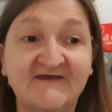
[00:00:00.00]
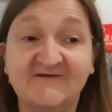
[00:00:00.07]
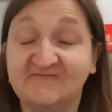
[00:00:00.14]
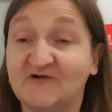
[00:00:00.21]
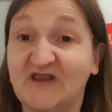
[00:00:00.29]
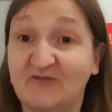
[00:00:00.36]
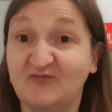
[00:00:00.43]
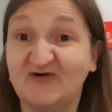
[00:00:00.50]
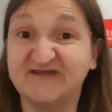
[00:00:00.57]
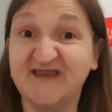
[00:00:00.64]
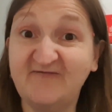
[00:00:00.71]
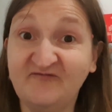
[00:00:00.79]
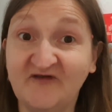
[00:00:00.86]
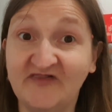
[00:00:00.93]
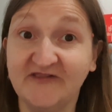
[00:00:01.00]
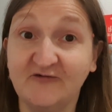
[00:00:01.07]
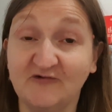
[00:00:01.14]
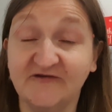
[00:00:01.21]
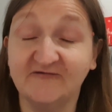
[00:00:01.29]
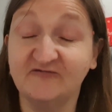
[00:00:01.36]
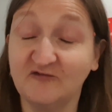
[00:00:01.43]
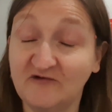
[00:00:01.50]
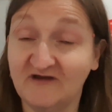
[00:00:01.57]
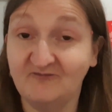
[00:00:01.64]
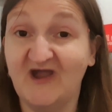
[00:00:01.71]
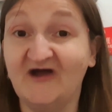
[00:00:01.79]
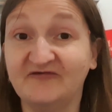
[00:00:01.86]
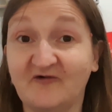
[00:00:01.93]
So we're definitely going to do it, and
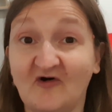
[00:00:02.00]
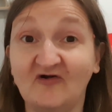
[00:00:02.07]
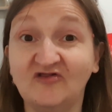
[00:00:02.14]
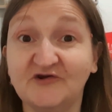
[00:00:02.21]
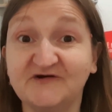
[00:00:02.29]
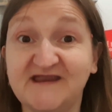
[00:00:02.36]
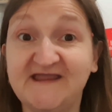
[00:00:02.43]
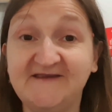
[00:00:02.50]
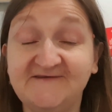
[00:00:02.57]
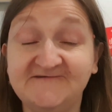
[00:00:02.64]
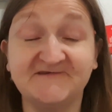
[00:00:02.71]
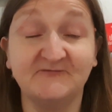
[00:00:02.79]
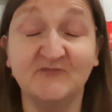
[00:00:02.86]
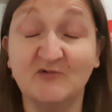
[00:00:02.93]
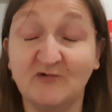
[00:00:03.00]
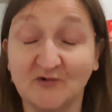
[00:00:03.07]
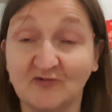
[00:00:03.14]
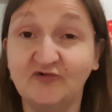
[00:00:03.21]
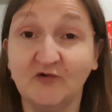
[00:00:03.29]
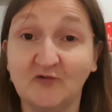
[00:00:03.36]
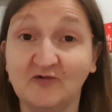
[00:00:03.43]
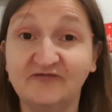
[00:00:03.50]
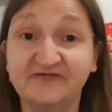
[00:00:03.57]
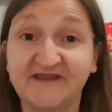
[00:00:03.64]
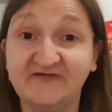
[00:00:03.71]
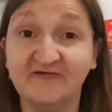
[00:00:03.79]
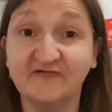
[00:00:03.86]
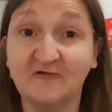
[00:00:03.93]
we had it all arranged, and we were going to go and
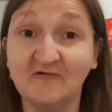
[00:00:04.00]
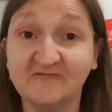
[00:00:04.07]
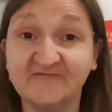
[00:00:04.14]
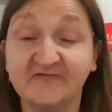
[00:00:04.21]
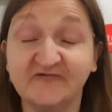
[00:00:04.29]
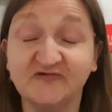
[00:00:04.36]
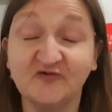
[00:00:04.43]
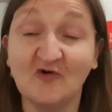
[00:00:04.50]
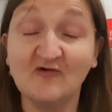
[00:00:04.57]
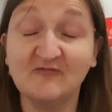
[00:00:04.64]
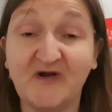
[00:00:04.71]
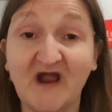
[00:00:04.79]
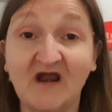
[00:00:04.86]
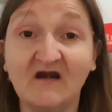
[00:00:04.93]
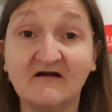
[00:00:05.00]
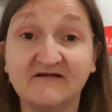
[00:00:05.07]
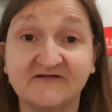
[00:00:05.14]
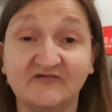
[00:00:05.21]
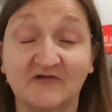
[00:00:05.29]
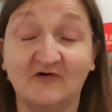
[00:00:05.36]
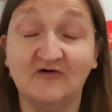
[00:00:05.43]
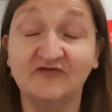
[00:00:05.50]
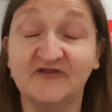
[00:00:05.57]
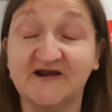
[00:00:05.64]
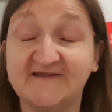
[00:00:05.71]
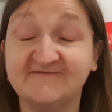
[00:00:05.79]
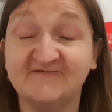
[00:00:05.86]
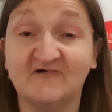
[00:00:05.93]
take the dogs to the dog park and all the
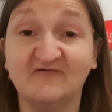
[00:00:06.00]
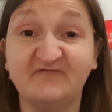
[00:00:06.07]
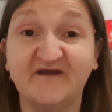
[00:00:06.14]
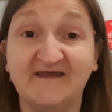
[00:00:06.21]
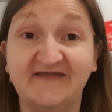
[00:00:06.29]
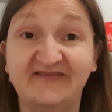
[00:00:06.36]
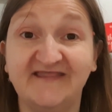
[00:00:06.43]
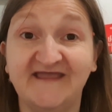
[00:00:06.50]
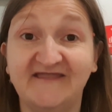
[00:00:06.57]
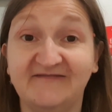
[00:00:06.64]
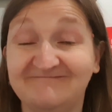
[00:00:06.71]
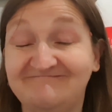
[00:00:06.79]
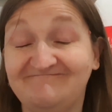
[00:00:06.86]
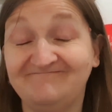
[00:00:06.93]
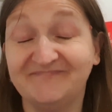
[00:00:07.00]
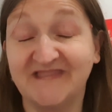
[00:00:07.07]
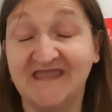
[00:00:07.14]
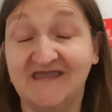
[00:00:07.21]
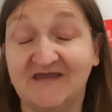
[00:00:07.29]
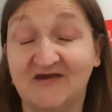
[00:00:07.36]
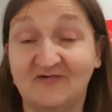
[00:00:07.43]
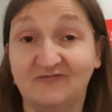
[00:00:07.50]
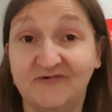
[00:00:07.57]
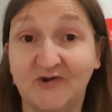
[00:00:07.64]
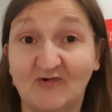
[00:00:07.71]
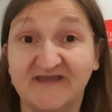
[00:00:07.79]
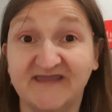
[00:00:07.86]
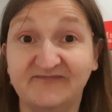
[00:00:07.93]
rest of it, and then we
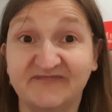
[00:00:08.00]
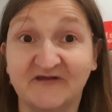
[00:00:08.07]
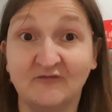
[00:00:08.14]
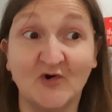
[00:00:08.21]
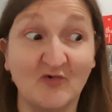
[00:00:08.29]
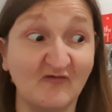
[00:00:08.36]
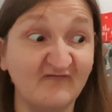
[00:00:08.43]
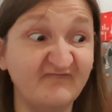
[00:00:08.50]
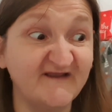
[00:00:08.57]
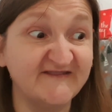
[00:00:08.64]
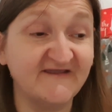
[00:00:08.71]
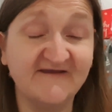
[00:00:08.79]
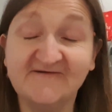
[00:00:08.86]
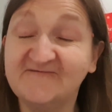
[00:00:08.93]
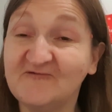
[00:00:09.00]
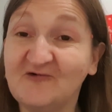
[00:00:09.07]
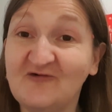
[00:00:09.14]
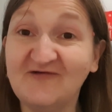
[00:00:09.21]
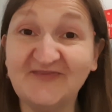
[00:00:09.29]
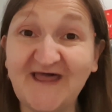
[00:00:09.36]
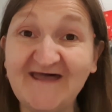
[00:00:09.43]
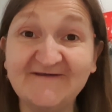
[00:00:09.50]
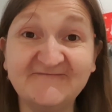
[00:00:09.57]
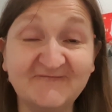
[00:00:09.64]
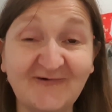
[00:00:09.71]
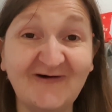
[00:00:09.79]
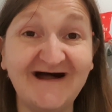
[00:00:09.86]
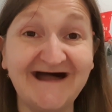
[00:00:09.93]
all came down with COVID. So that's
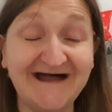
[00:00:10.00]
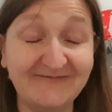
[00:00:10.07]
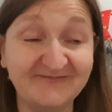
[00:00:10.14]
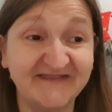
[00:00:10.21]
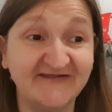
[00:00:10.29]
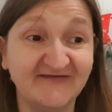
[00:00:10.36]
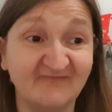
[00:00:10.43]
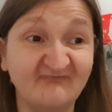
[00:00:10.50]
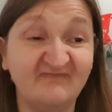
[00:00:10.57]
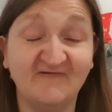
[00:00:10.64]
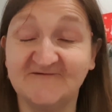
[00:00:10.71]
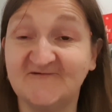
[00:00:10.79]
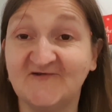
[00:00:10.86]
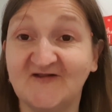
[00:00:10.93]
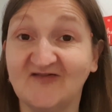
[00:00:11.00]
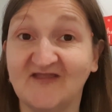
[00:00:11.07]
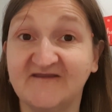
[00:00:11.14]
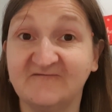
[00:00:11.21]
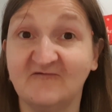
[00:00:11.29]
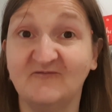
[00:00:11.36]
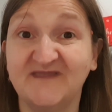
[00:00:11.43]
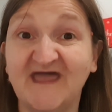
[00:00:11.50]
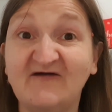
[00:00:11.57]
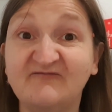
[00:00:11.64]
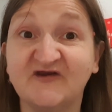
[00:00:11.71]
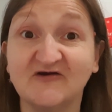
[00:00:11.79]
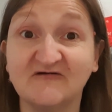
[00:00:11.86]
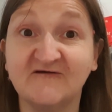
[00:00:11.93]
not happening, unfortunately. So it'll be
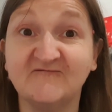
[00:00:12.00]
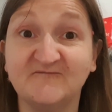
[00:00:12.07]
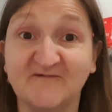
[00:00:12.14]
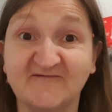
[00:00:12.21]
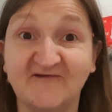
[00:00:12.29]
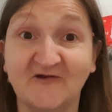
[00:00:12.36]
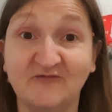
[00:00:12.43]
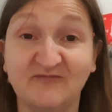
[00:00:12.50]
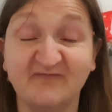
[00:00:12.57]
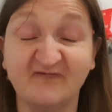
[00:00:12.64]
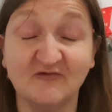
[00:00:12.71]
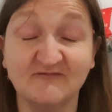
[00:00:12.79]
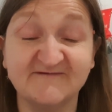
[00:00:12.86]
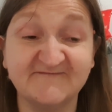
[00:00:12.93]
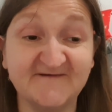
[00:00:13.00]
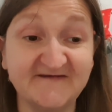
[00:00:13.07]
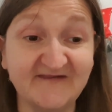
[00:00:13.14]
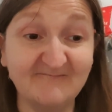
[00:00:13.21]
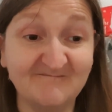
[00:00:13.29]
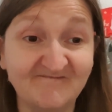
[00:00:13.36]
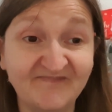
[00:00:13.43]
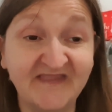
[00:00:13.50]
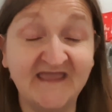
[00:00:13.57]
after Christmas now before we see them.